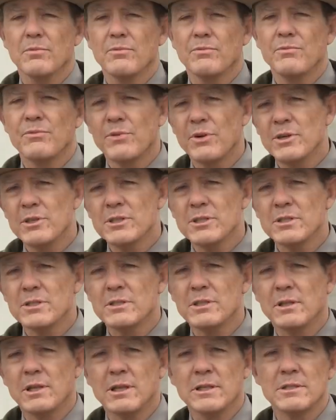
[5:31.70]

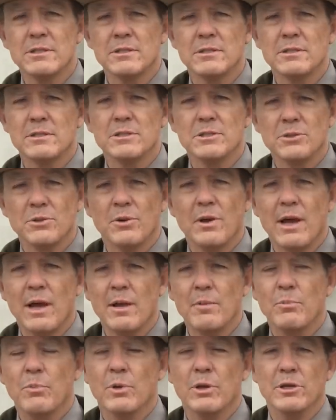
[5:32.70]
First, let's
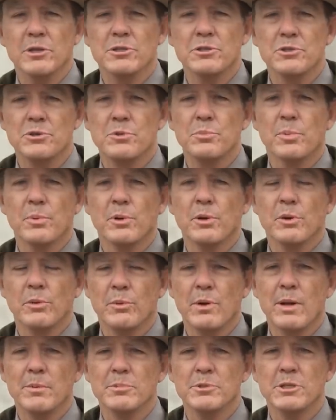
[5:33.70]
describe what a super
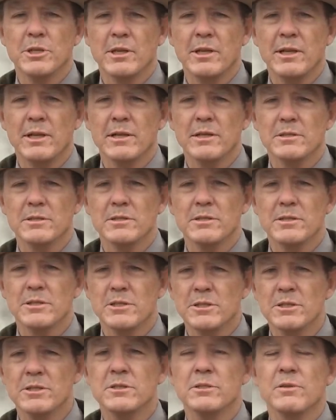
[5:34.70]
eruption is.
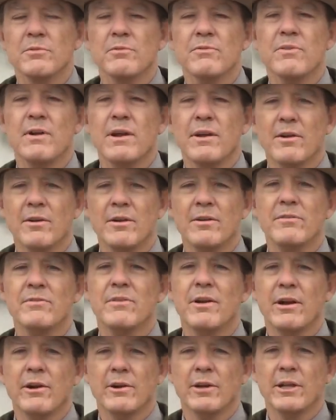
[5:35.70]
It's just a very,
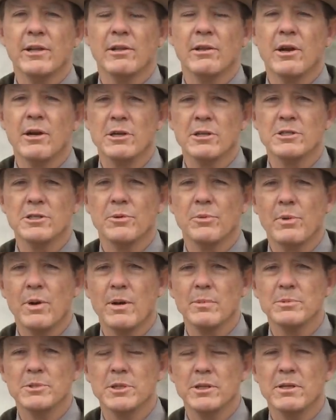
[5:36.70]
very large
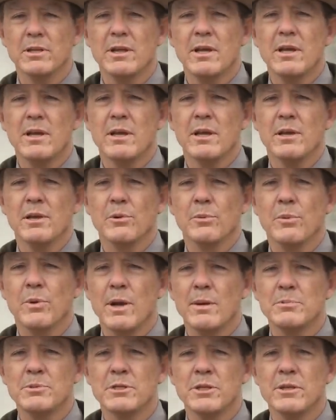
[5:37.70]
eruption. An
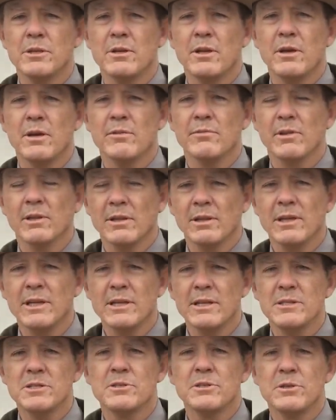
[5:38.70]
eruption of at
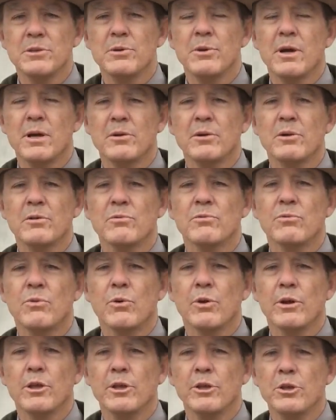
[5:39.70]
least
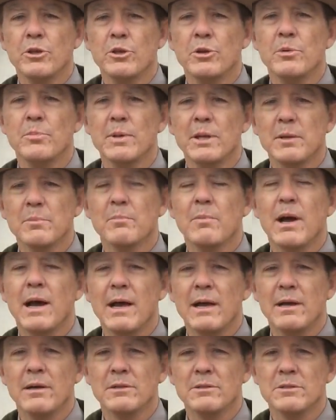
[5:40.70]
240 cubic
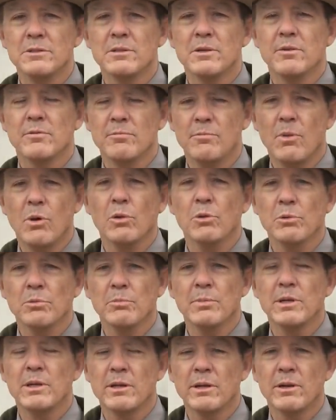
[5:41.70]
miles of
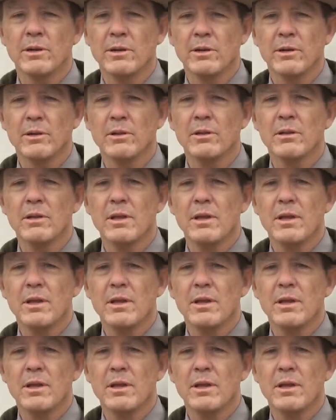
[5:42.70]
molten material,